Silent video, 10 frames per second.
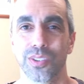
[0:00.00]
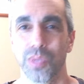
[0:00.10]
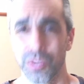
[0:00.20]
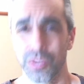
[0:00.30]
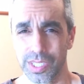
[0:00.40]
So
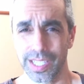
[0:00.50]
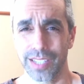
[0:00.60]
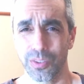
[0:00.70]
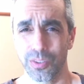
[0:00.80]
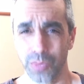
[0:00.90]
when you see
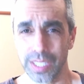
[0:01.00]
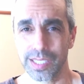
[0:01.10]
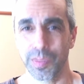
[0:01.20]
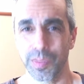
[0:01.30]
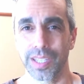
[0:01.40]
it and you read
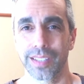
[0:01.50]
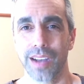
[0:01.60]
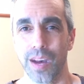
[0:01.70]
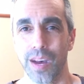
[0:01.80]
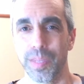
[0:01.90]
some of the
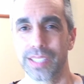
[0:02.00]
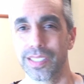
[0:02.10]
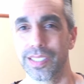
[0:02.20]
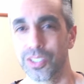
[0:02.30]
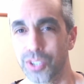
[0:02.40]

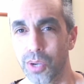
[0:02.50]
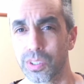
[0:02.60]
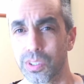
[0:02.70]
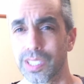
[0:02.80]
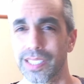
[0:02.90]
comments and the
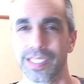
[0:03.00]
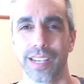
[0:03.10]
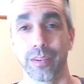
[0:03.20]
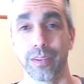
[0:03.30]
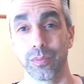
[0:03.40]
jokes that they
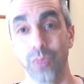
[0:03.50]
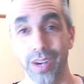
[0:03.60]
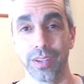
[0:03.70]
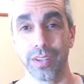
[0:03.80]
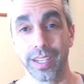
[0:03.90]
say are,
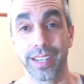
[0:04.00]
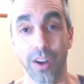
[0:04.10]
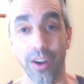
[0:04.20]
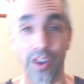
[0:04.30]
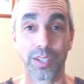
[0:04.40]
well, again,
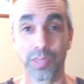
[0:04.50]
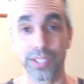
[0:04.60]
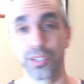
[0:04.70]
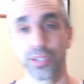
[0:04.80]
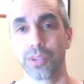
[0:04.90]

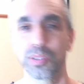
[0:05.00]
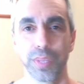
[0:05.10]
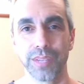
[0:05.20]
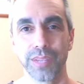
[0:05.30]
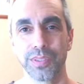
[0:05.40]
arguably jokes,
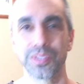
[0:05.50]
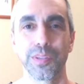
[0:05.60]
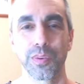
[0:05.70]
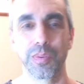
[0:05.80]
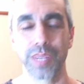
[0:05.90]
but if
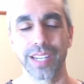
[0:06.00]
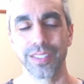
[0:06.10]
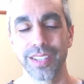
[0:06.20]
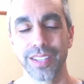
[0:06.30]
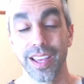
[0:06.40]
you
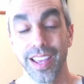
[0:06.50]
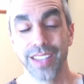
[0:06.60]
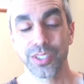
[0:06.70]
read it,